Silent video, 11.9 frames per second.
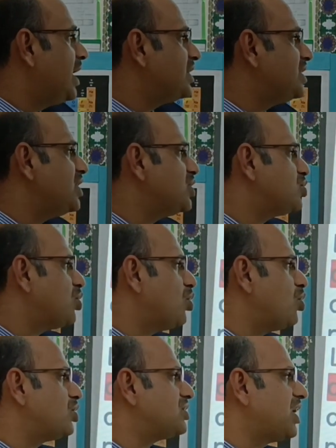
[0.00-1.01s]
And these
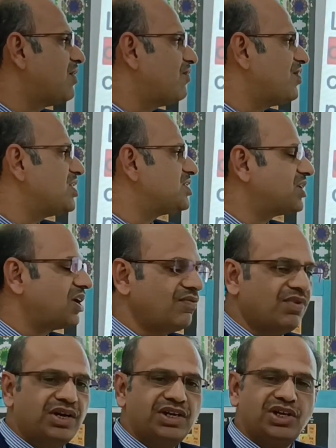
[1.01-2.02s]
ores are first
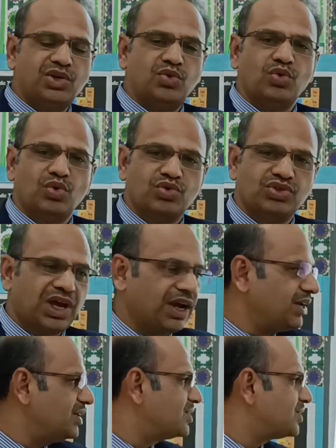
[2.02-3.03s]
converted into
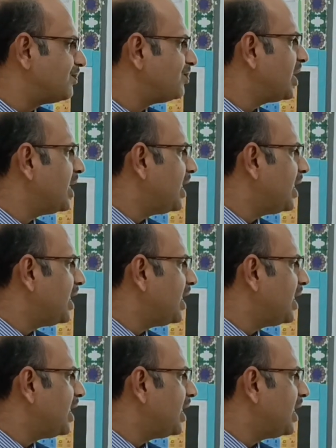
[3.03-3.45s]
oxides.